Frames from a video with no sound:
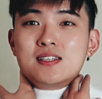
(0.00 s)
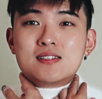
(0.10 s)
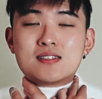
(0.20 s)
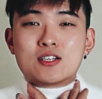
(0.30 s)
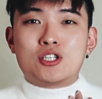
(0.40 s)
is
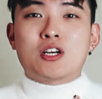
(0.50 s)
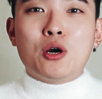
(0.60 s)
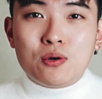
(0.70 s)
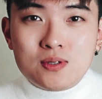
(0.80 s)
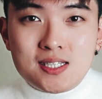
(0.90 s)
such a
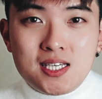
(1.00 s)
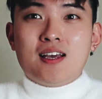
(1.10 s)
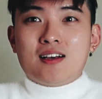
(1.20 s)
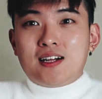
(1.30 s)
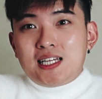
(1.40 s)
cozy,
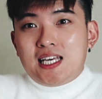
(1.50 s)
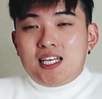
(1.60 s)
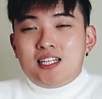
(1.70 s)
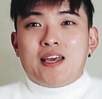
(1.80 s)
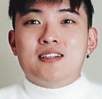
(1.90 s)

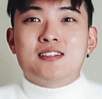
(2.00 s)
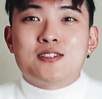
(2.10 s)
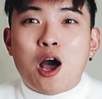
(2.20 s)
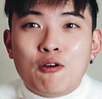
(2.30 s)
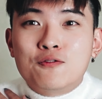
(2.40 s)
clean, and
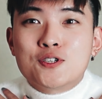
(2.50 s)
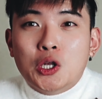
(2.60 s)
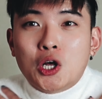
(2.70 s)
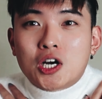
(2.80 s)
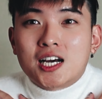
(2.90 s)
soft
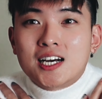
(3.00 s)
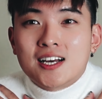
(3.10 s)
look.